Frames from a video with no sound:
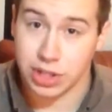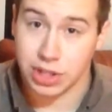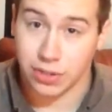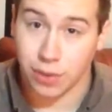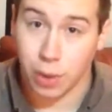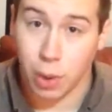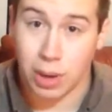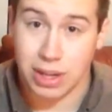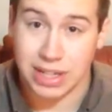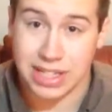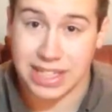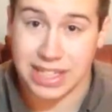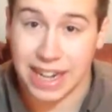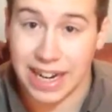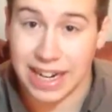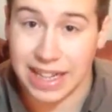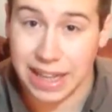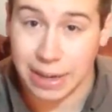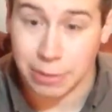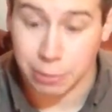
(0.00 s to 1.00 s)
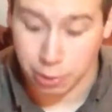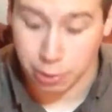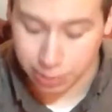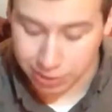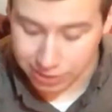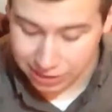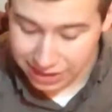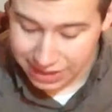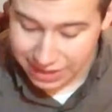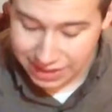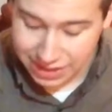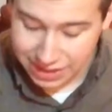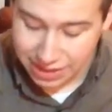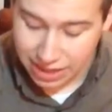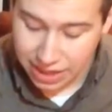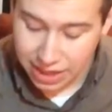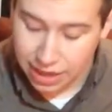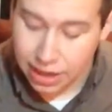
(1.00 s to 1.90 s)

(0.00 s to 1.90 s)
of OS 9 that were released.